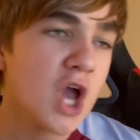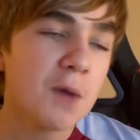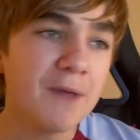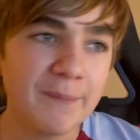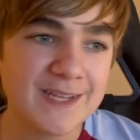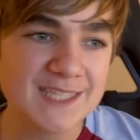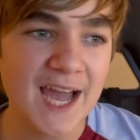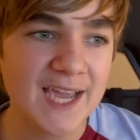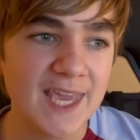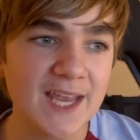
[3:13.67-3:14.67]
Maybe
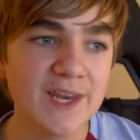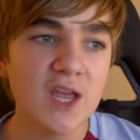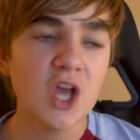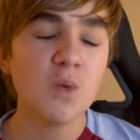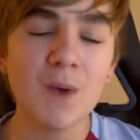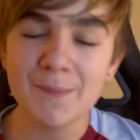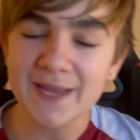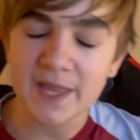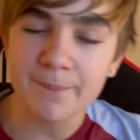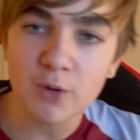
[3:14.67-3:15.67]
attacking when we
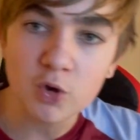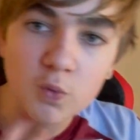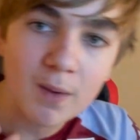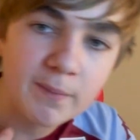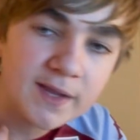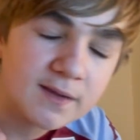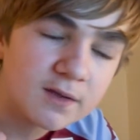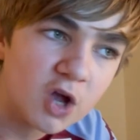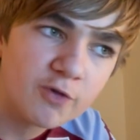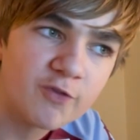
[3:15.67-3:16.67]
get the ball, when we
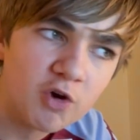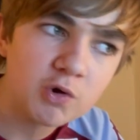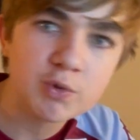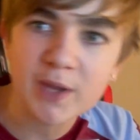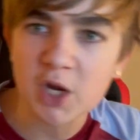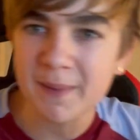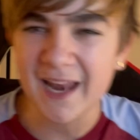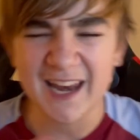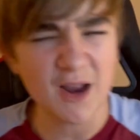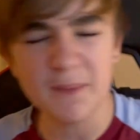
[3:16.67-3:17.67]
go forward, we could be a
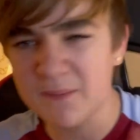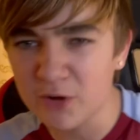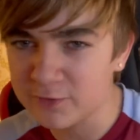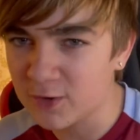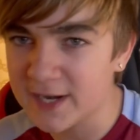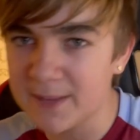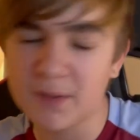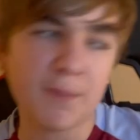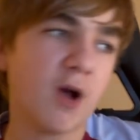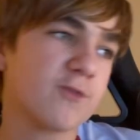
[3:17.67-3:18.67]
little bit more threatening, but
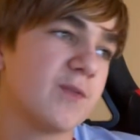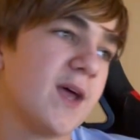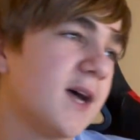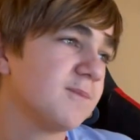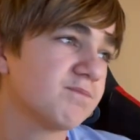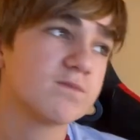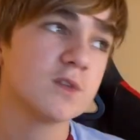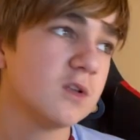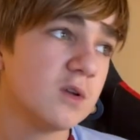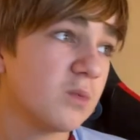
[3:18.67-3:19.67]
apart from that,
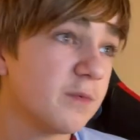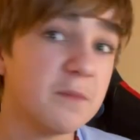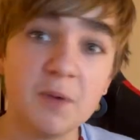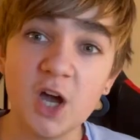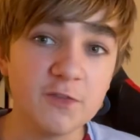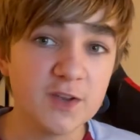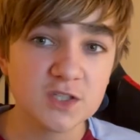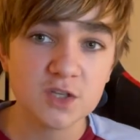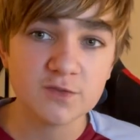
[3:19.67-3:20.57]
we've been perfect so